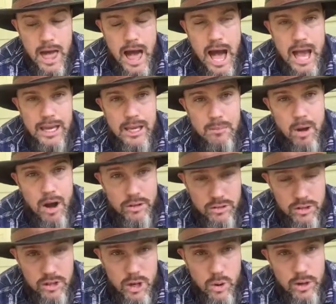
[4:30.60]
I am
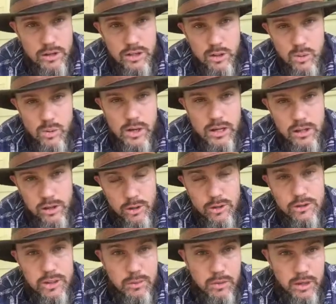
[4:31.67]
also going to
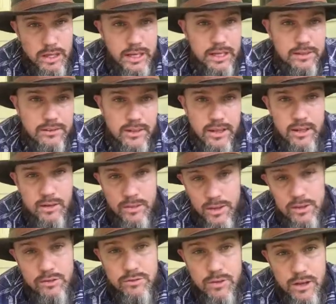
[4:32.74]
include some links in
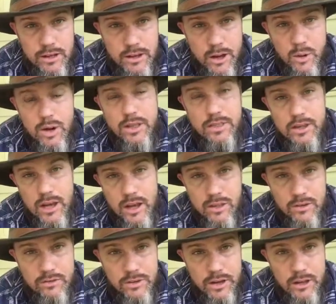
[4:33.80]
this video and the
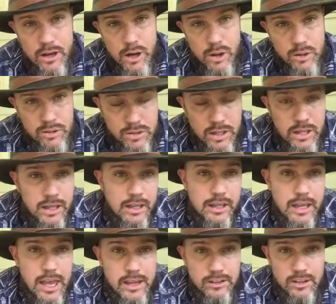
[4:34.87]
other videos.
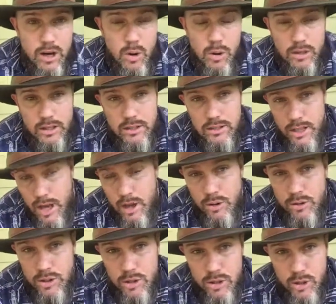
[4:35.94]
It's going to
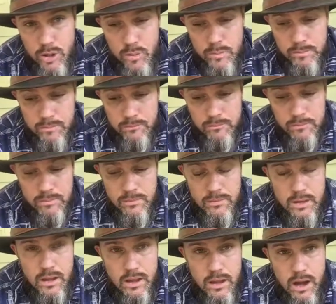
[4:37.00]
tell you
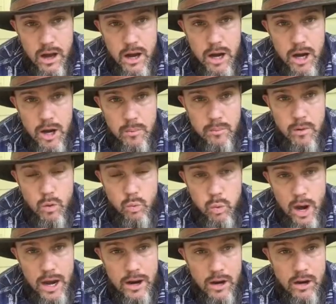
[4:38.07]
um,
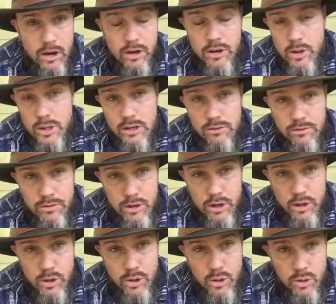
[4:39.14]
where you can
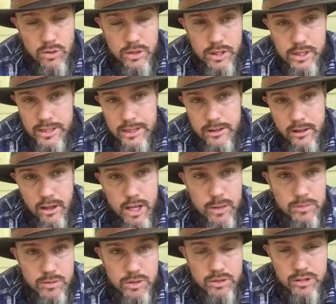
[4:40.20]
view the
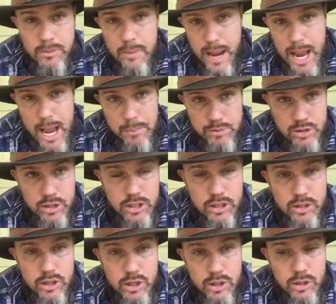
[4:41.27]
eclipse. There's some apps you
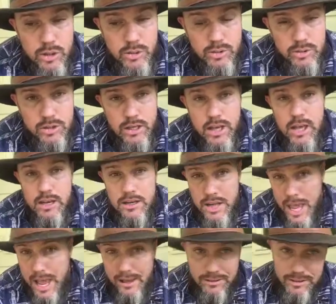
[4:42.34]
can use.
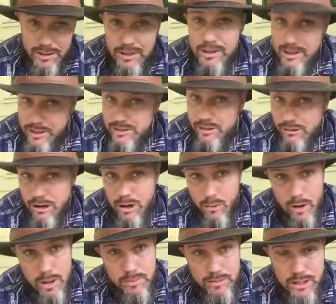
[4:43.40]
NASA is a great
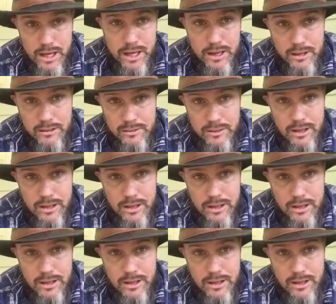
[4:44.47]
website.